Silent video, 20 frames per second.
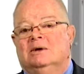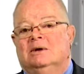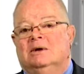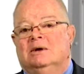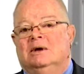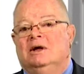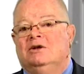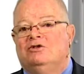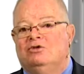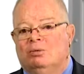
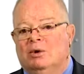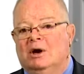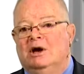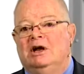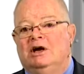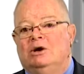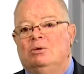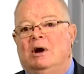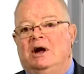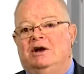It's
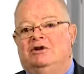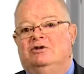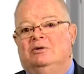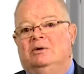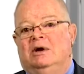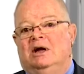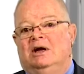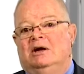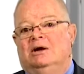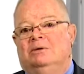really quite
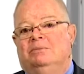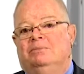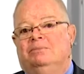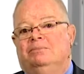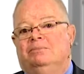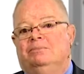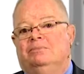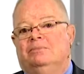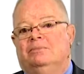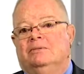unique.
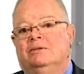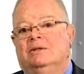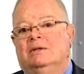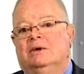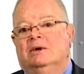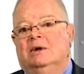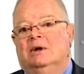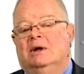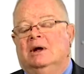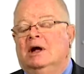
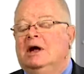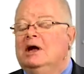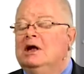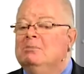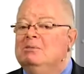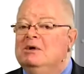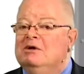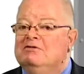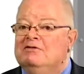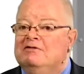It
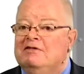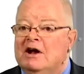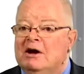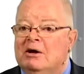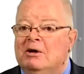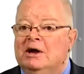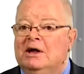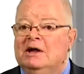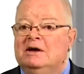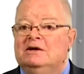can be
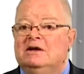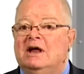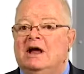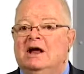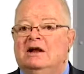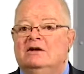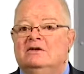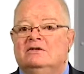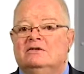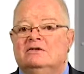very
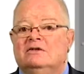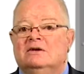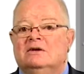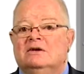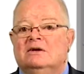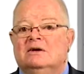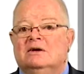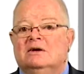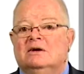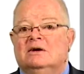intense,
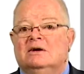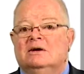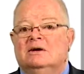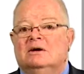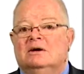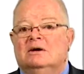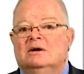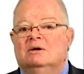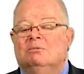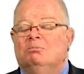
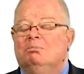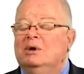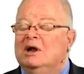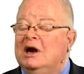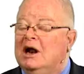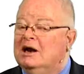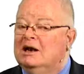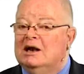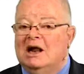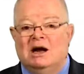but
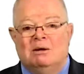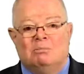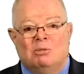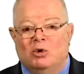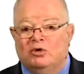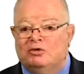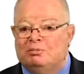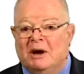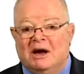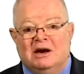unlike
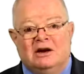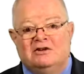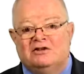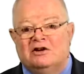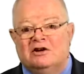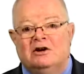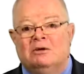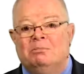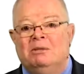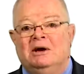most pain, it's
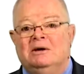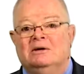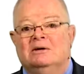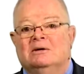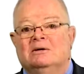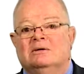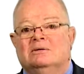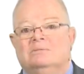intermittent.